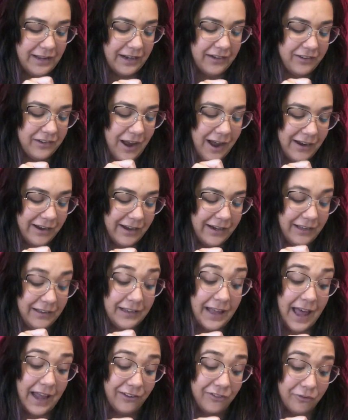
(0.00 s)
it's not gonna
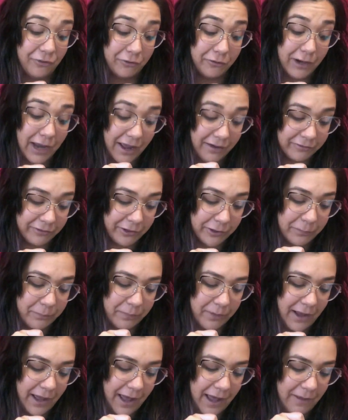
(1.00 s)
last forever,
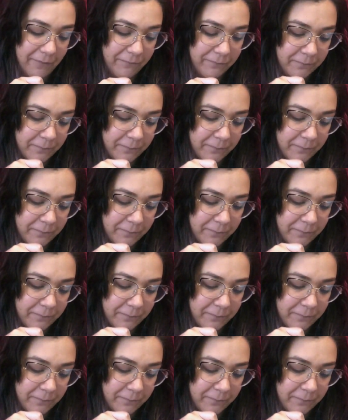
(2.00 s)
but,